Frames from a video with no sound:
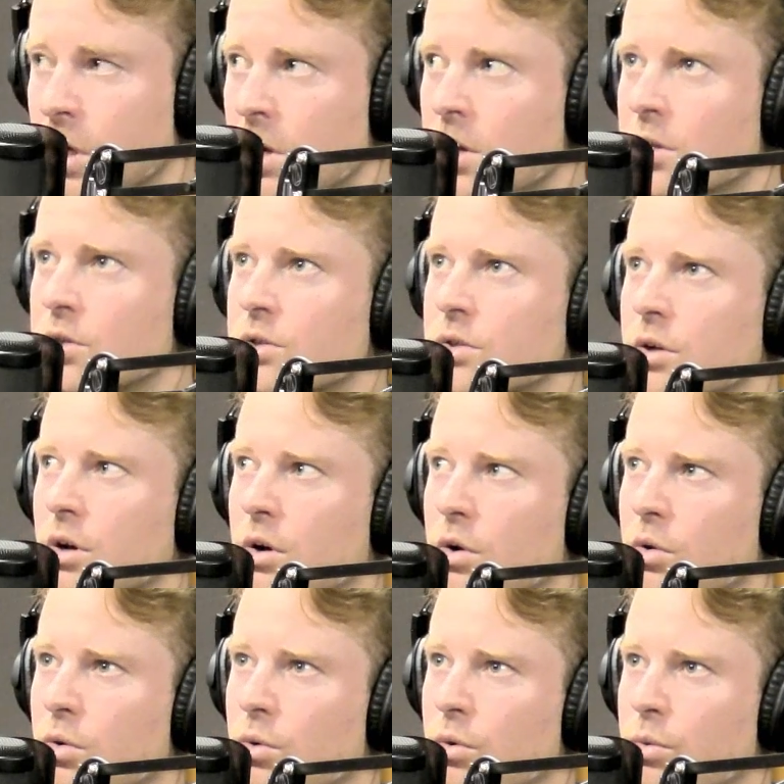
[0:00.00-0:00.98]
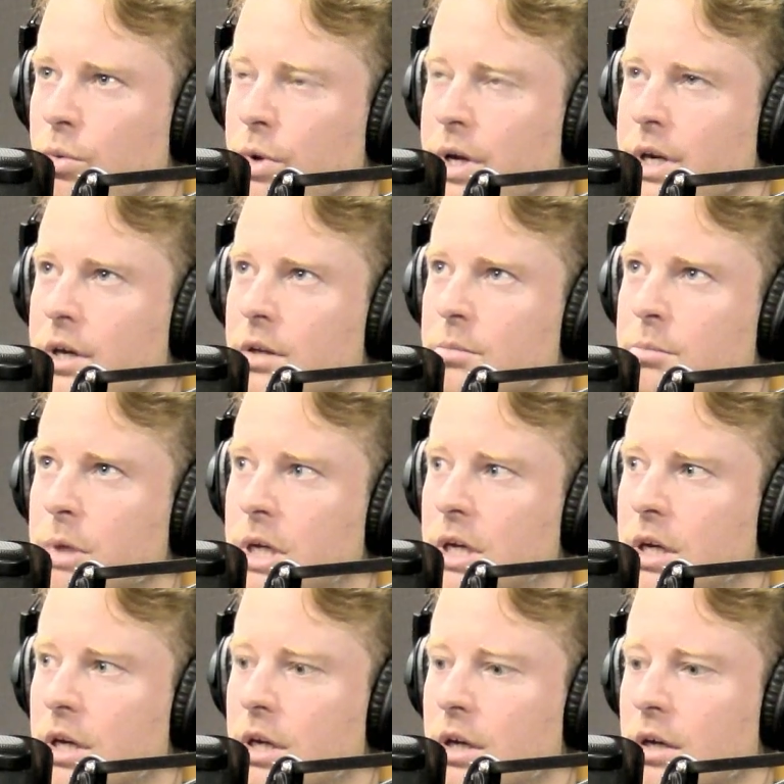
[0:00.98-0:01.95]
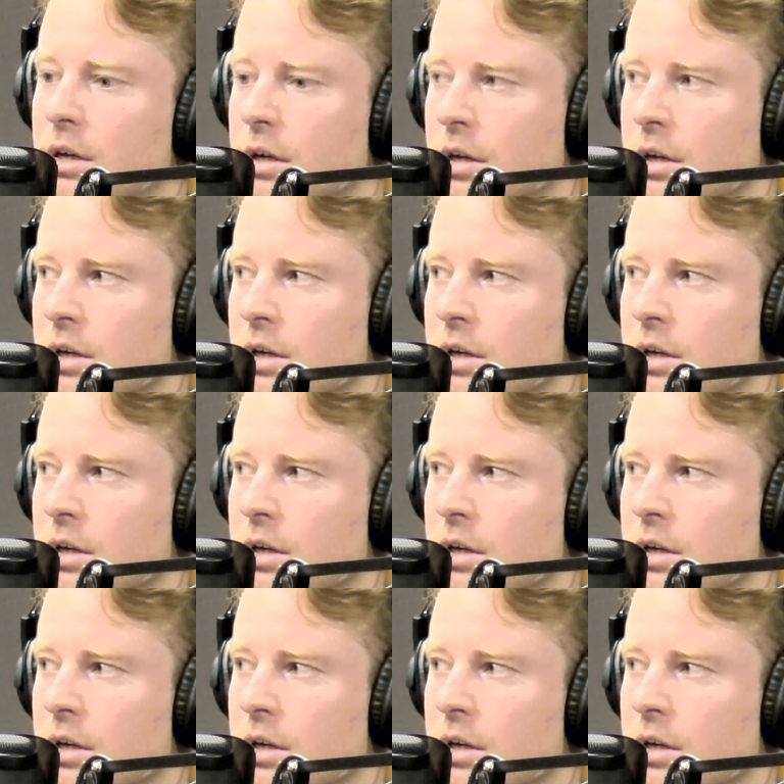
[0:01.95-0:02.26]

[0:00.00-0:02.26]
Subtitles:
So we can be...